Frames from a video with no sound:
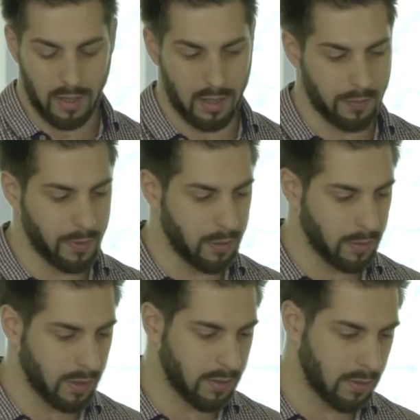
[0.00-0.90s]
And if you
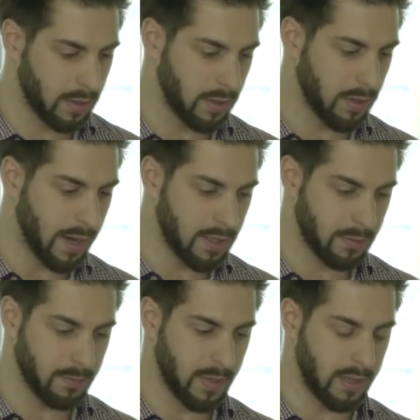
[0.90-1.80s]
look at
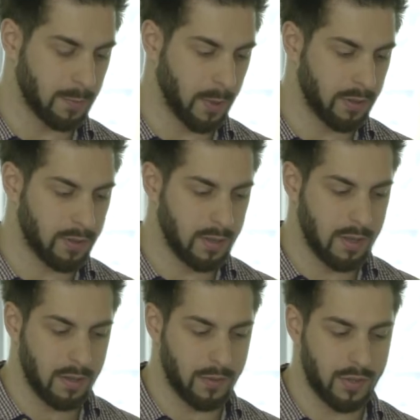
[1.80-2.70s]
item endpoint,
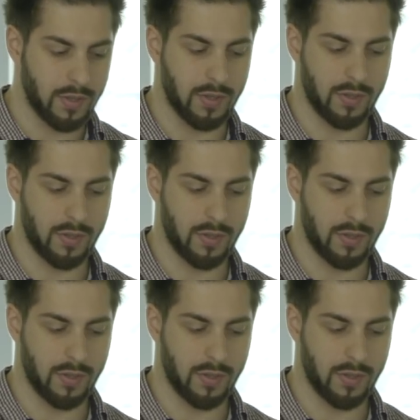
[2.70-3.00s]
this